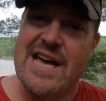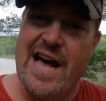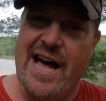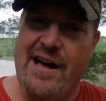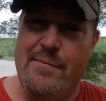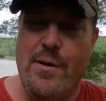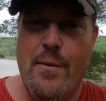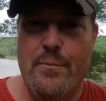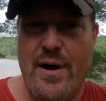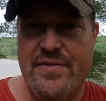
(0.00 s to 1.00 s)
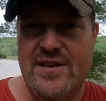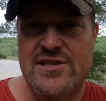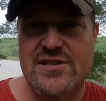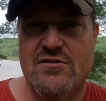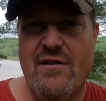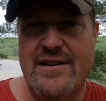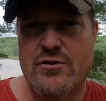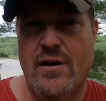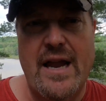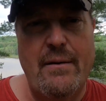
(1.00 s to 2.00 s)
But this is a great
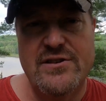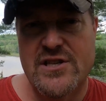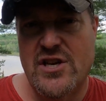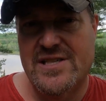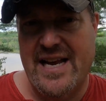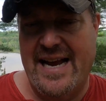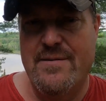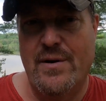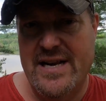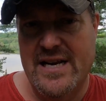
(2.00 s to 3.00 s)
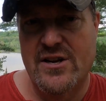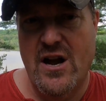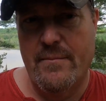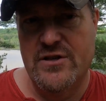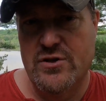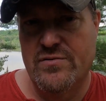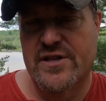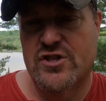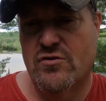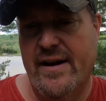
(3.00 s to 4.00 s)
trail. I would suggest anybody can come and do
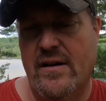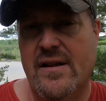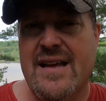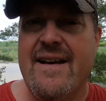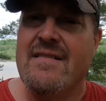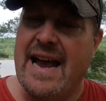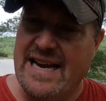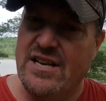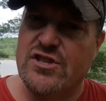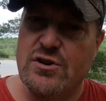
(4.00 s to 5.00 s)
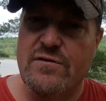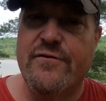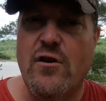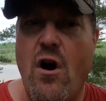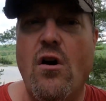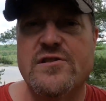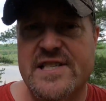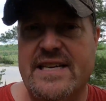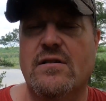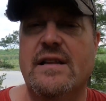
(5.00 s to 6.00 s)
this trail. It is good for all
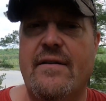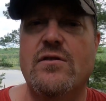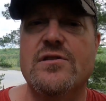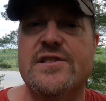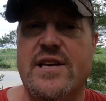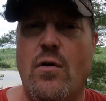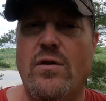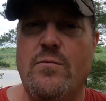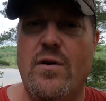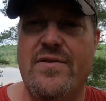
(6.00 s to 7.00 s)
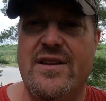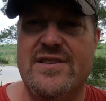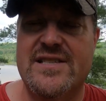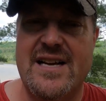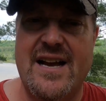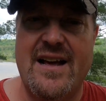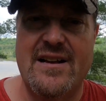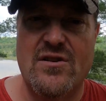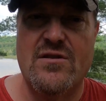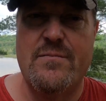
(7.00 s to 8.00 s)
skill levels. The only one that's
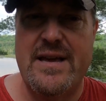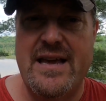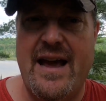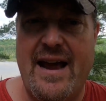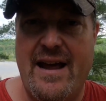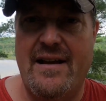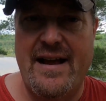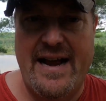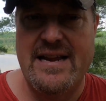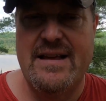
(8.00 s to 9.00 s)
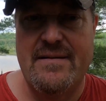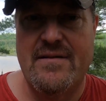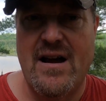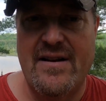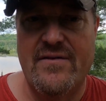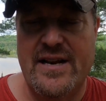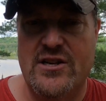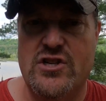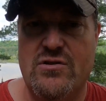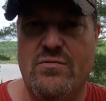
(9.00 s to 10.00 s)
going to be any kind of an
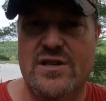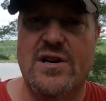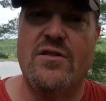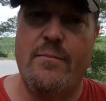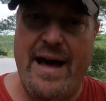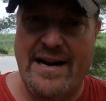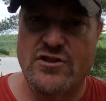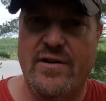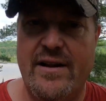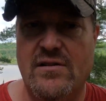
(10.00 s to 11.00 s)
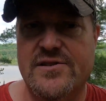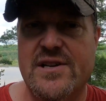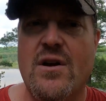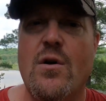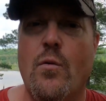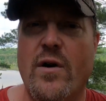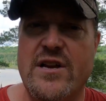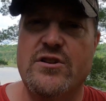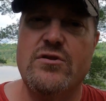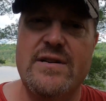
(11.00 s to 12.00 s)
issue is on the back trails, where
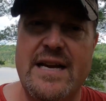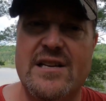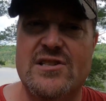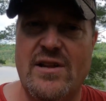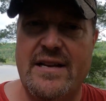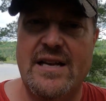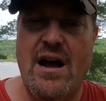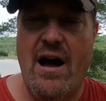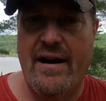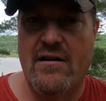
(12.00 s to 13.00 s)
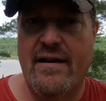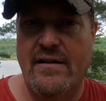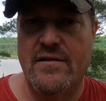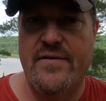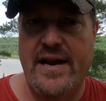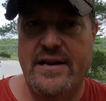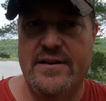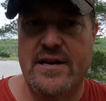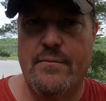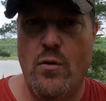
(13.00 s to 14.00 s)
you do need a slightly higher
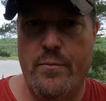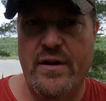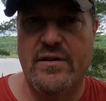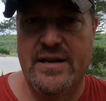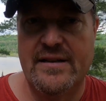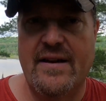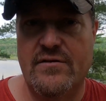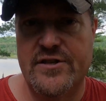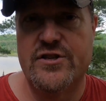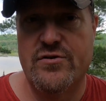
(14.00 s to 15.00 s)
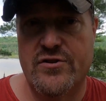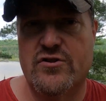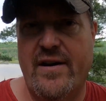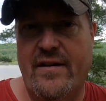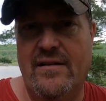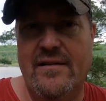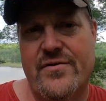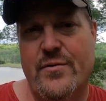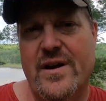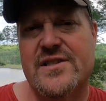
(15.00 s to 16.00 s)
elevated mobility level to do the trail.
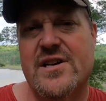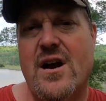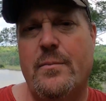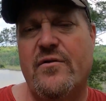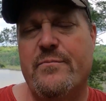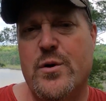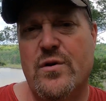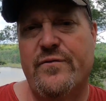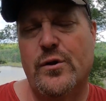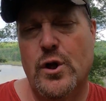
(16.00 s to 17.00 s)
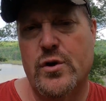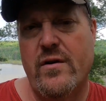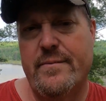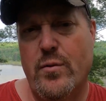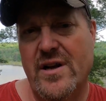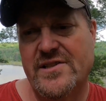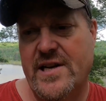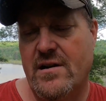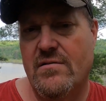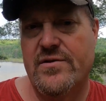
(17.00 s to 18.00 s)
There is a couple of beautiful lookout points
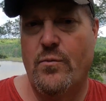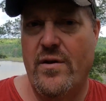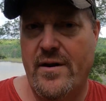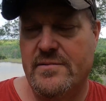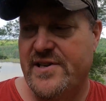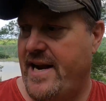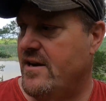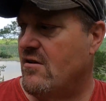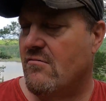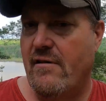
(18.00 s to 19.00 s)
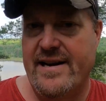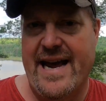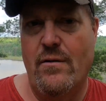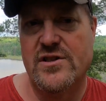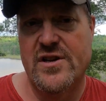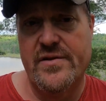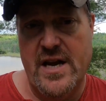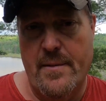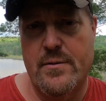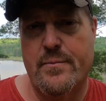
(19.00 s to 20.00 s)
here. The one that I'm standing on right now is on
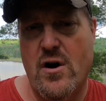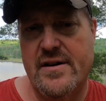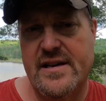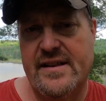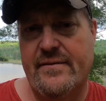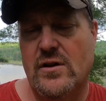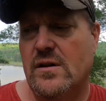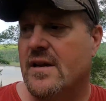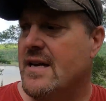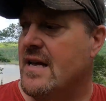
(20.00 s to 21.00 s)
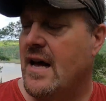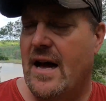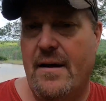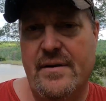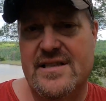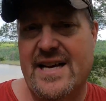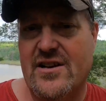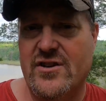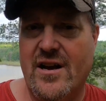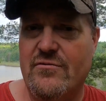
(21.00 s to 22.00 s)
the upper parking level. It's
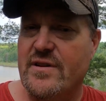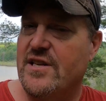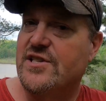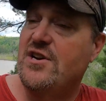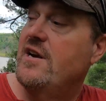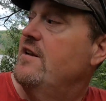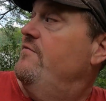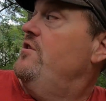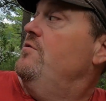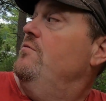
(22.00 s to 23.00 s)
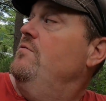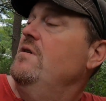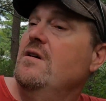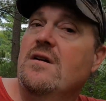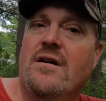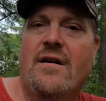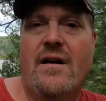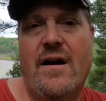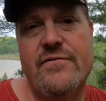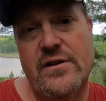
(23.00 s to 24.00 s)
actually got a really stunning view
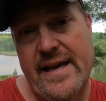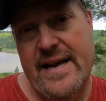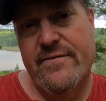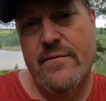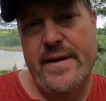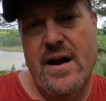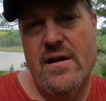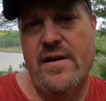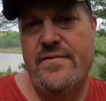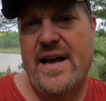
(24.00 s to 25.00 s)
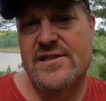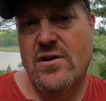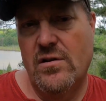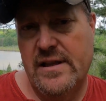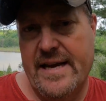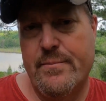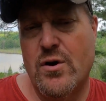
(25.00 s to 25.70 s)
of the lake from there, and that's called Lake